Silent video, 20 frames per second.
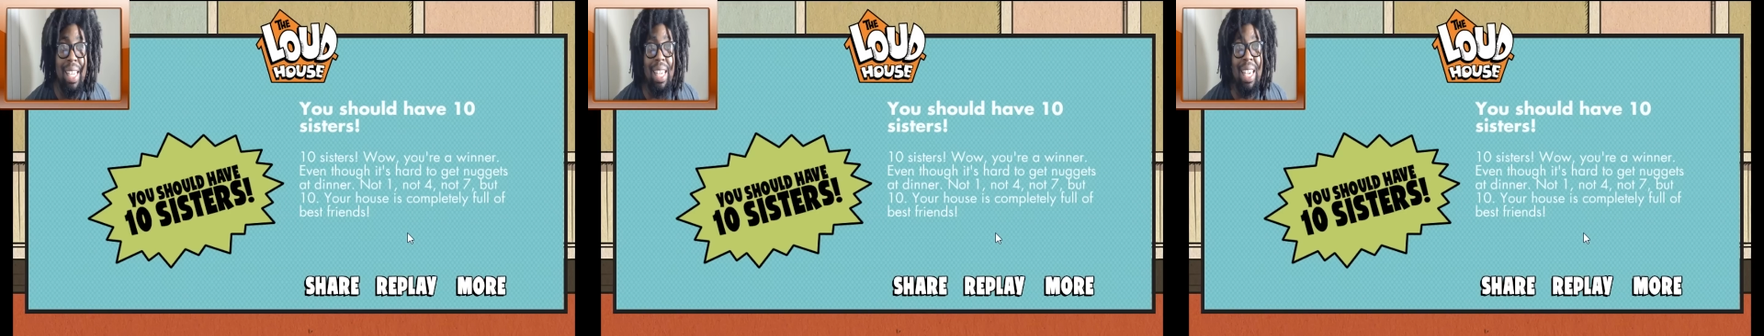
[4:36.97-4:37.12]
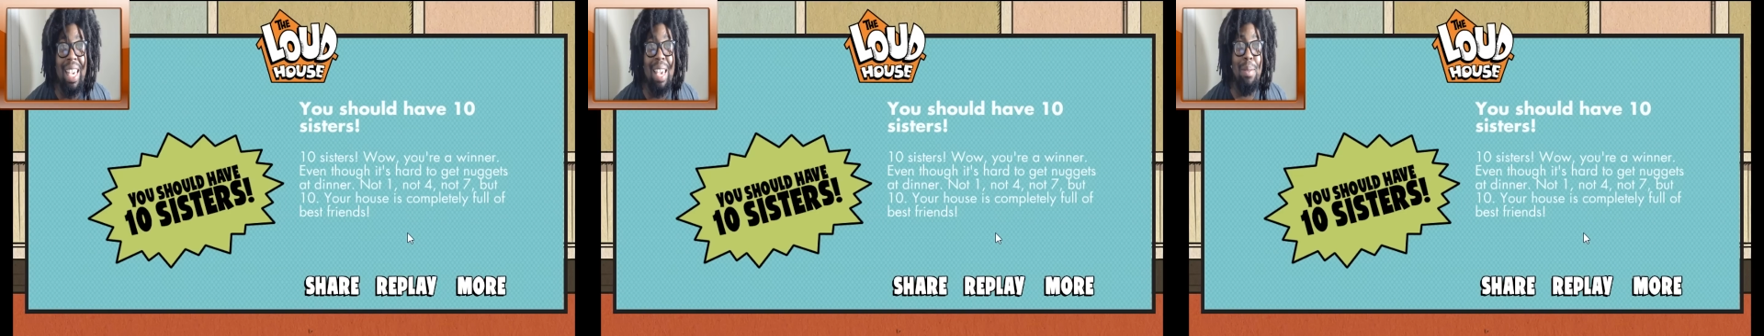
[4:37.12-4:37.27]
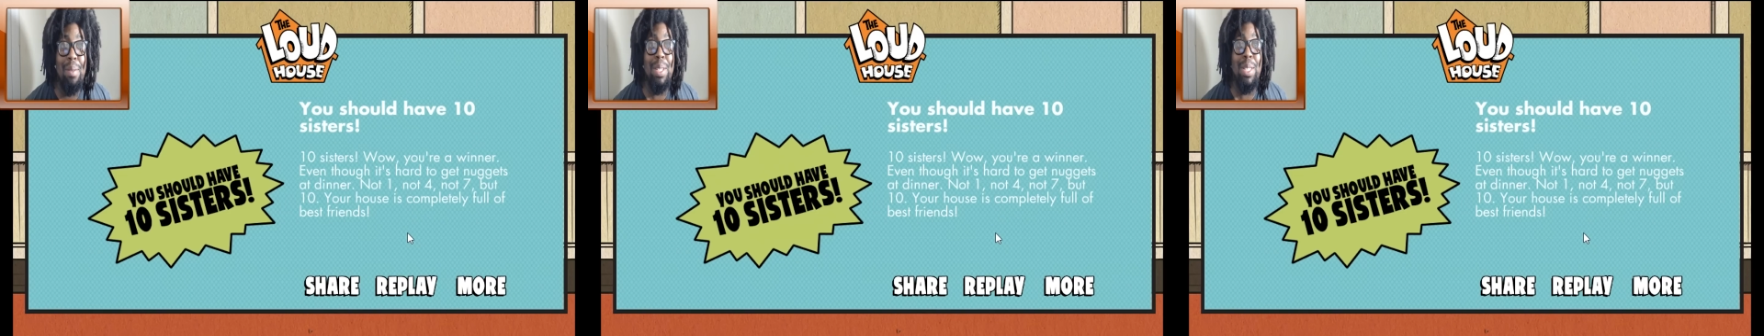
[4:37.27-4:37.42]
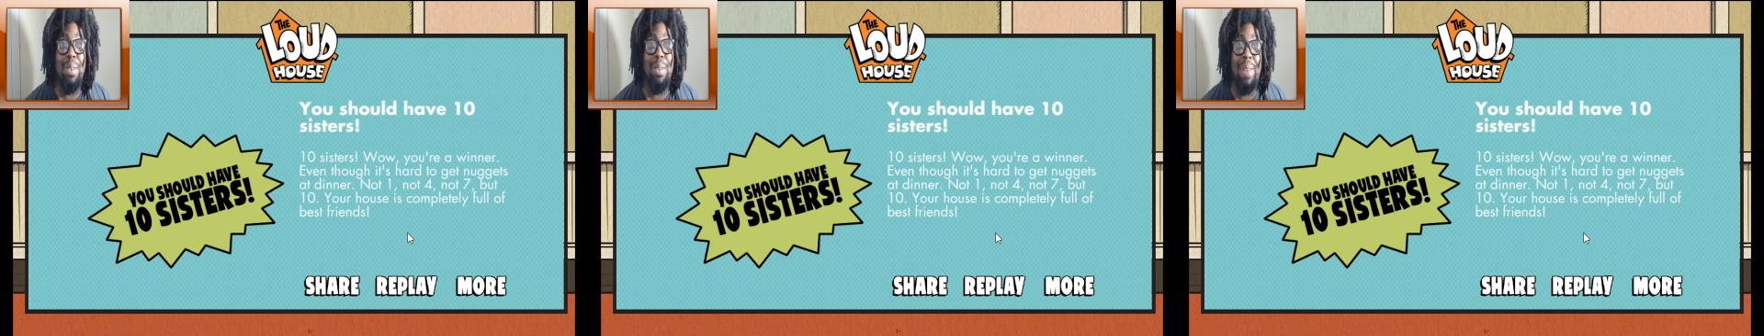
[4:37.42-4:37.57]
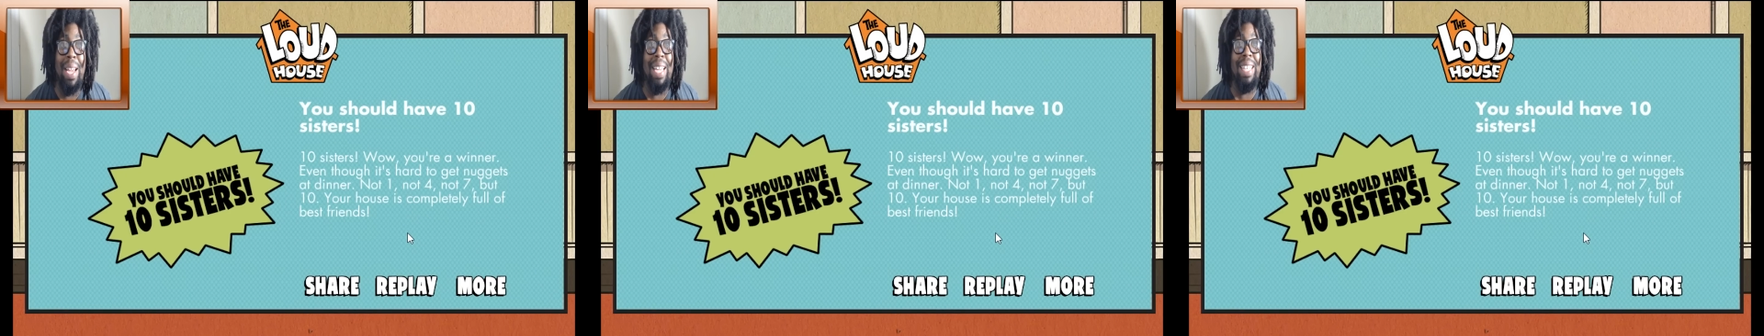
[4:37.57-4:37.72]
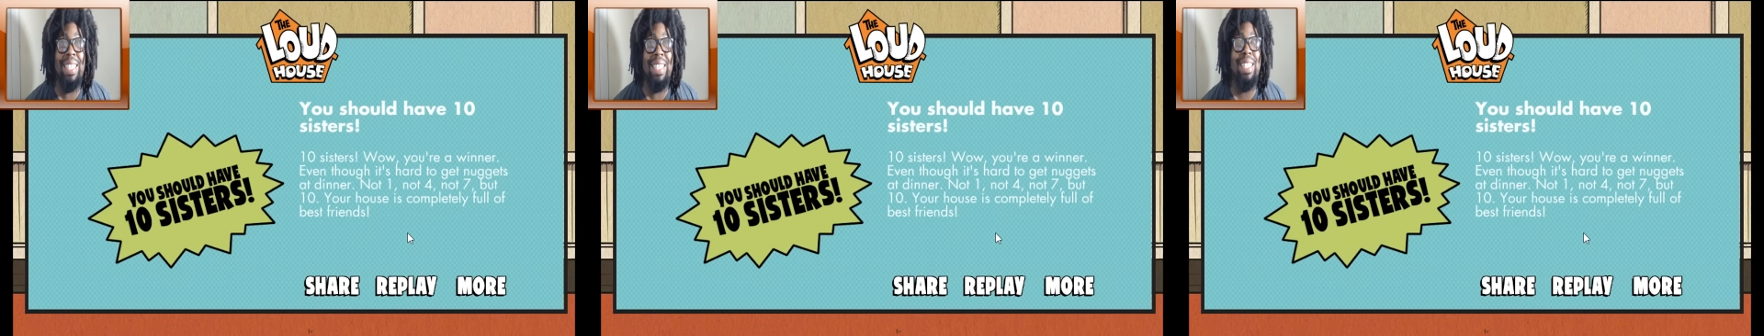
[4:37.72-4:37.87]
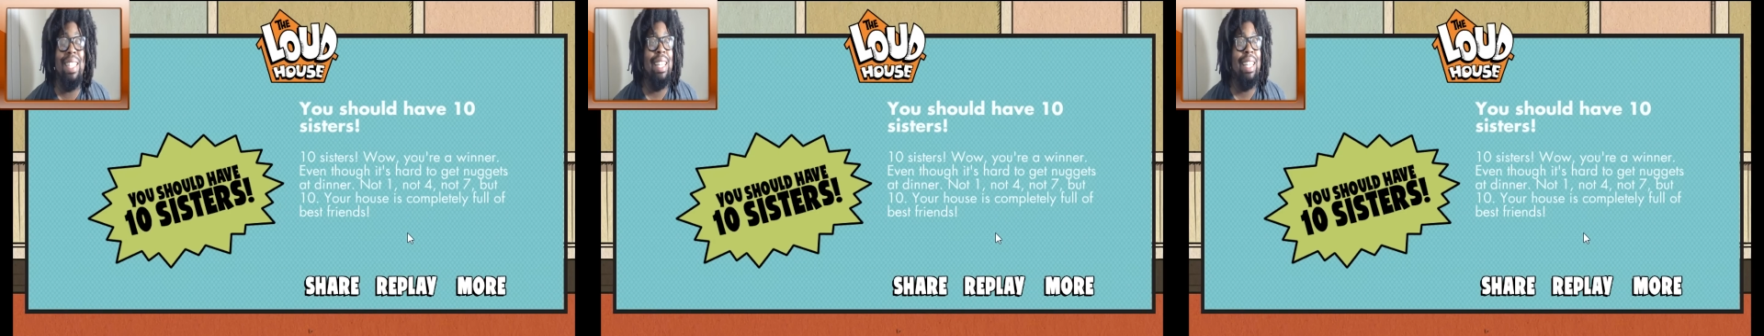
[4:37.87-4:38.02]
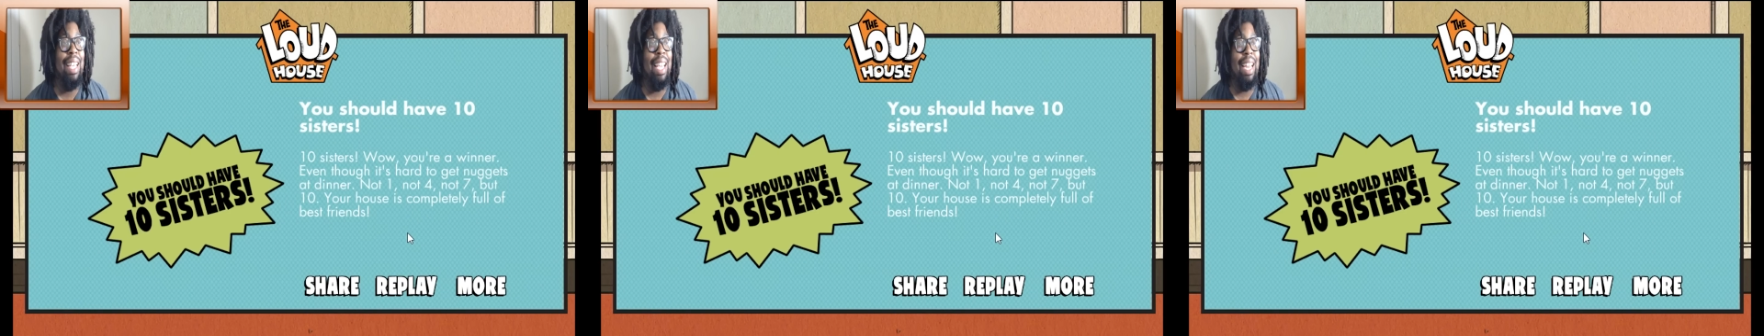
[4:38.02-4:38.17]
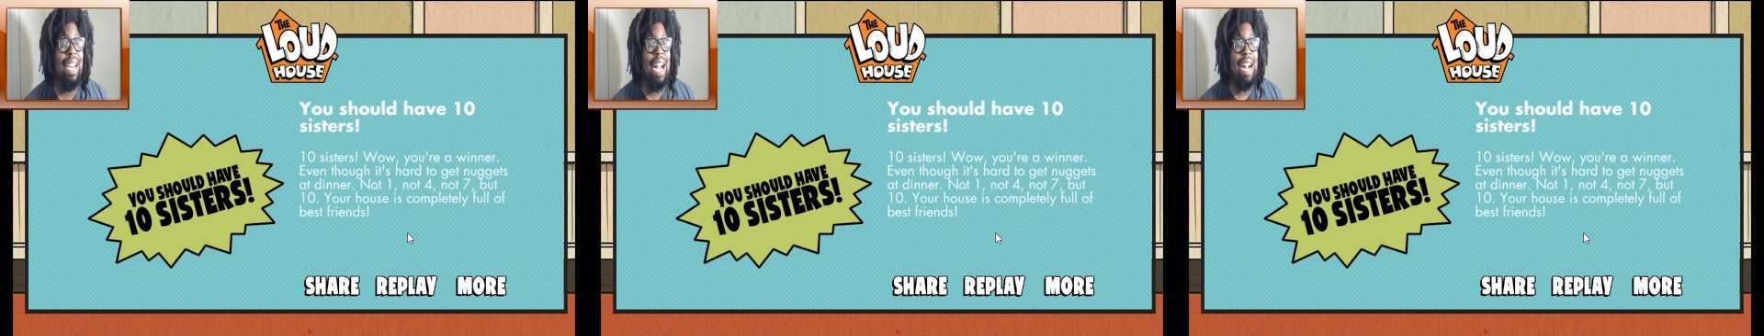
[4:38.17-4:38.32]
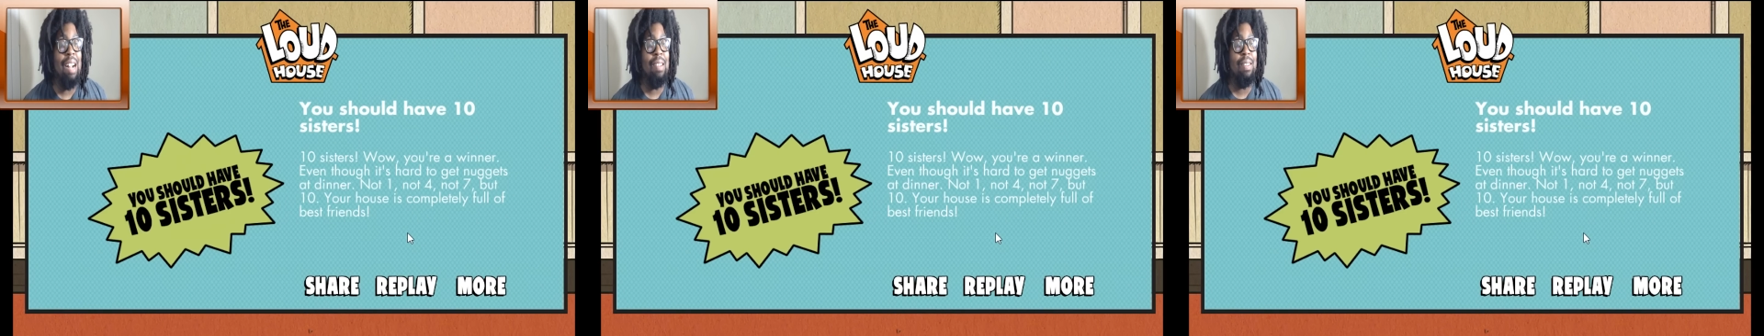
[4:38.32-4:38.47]
it was erased. And
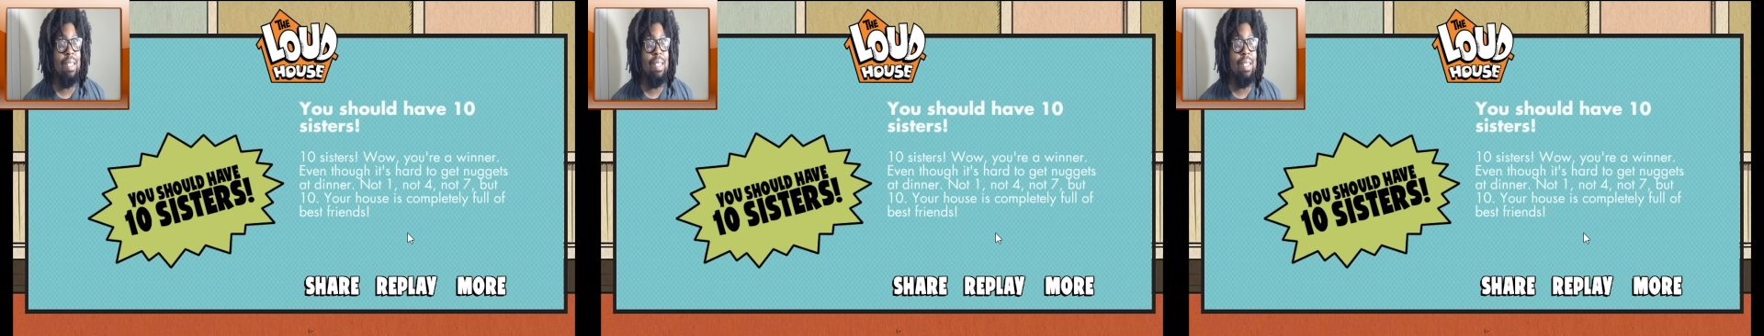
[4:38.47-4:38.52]
I